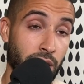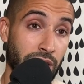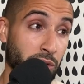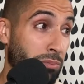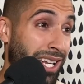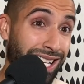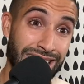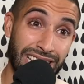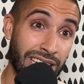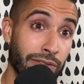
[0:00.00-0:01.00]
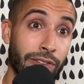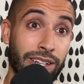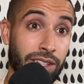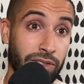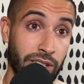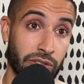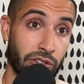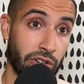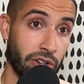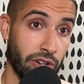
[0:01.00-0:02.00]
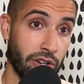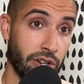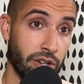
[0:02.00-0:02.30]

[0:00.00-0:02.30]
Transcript: and you be an ineffective intern,